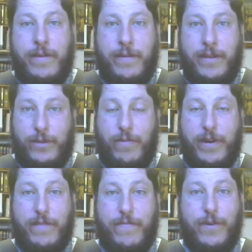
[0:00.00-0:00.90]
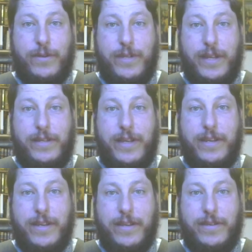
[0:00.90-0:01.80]
and so one of the first things he
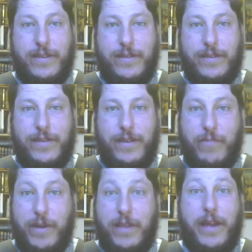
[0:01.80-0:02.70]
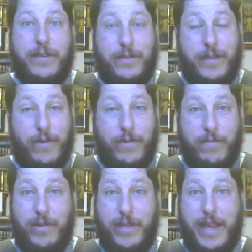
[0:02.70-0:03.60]
does is he realizes how
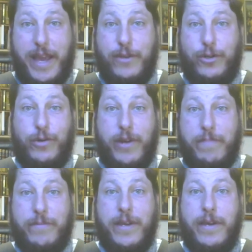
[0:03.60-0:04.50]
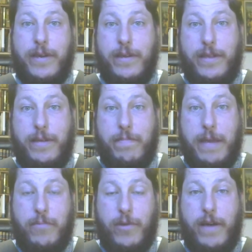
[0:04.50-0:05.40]
completely cash strapped the
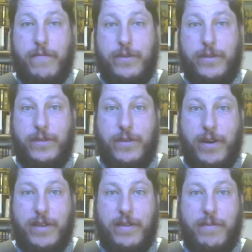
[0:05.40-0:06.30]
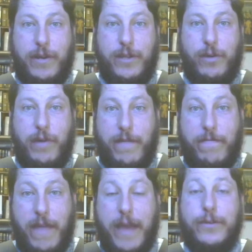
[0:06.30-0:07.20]
papal offices are. The, the money's going out
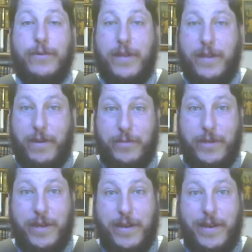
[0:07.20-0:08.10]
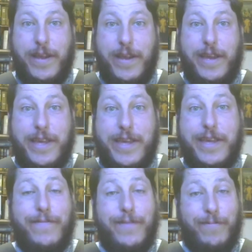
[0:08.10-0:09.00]
faster than it comes in
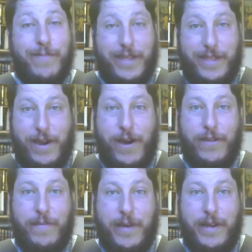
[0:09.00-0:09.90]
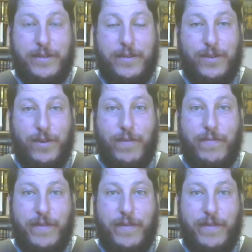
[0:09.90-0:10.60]
even with the alum mines in Tolfa